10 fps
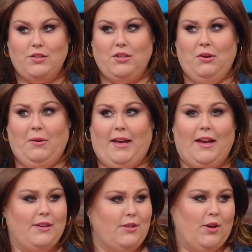so I
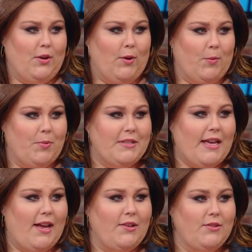got to go to Oprah's
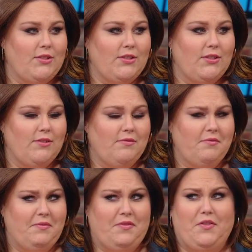house
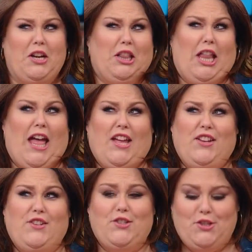for
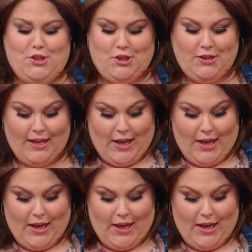lunch,